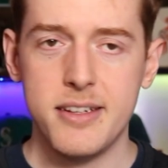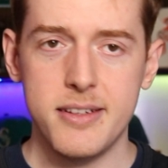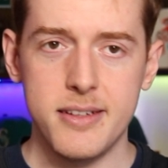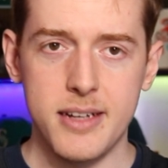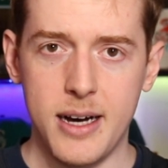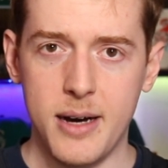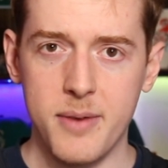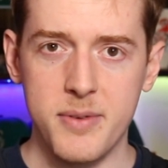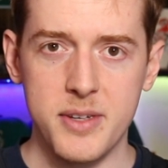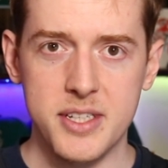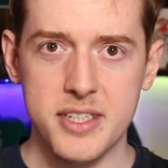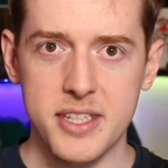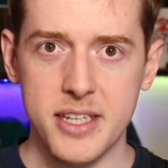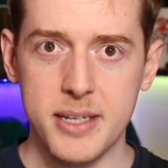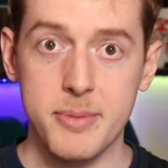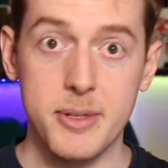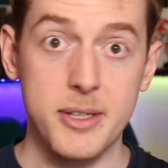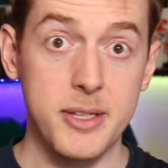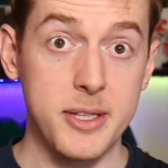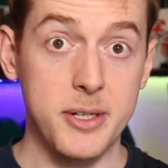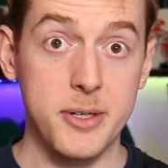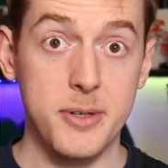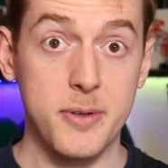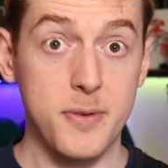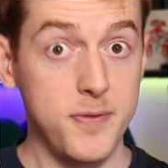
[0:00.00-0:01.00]
Obviously, I'm a
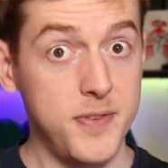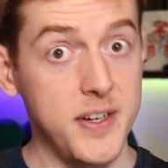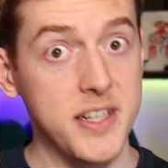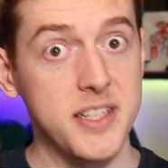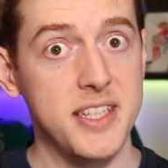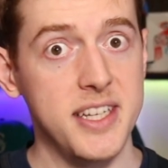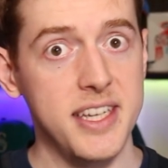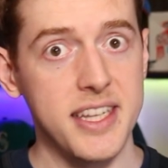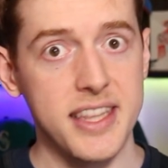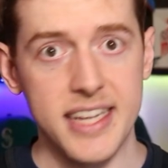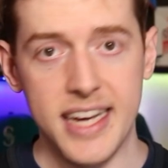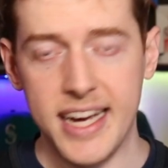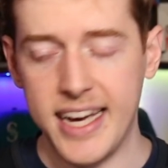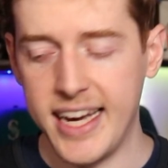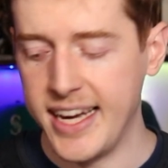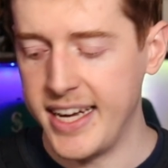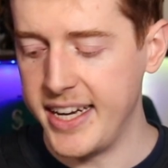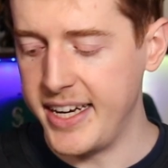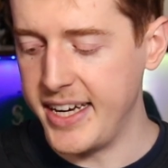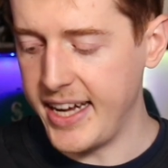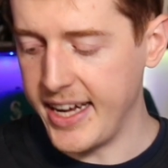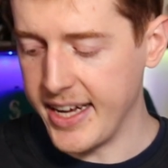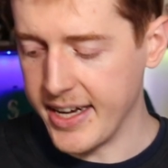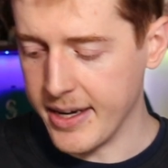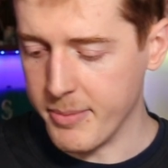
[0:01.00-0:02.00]
little fuzzy in the
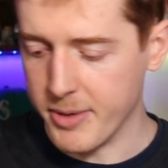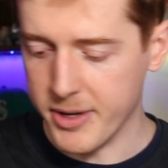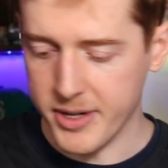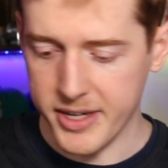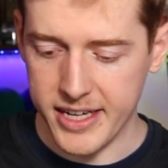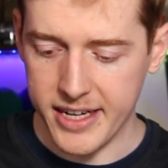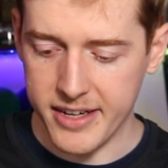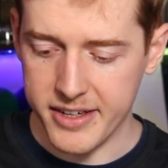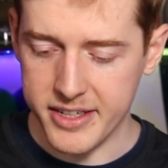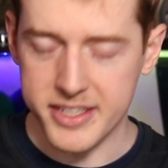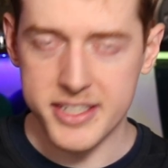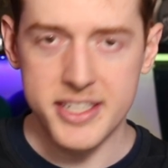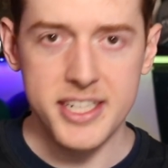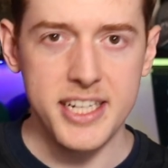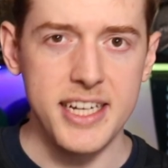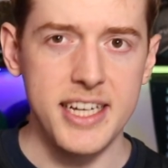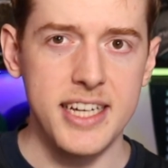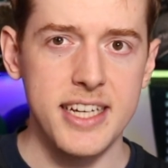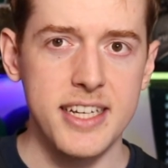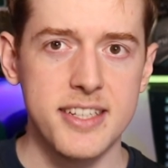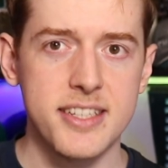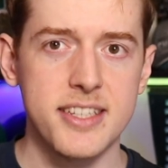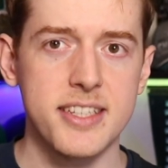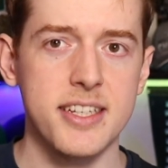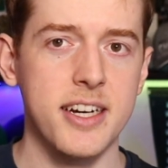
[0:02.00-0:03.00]
head, and I'm already out of
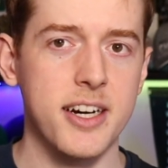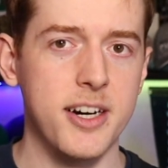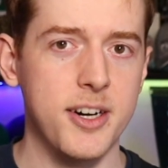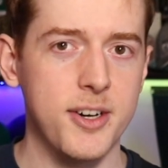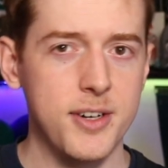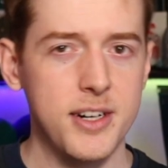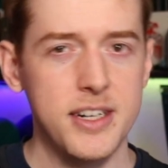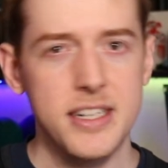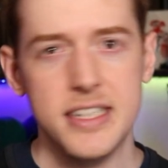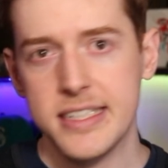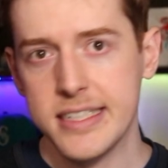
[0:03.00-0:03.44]
tea, so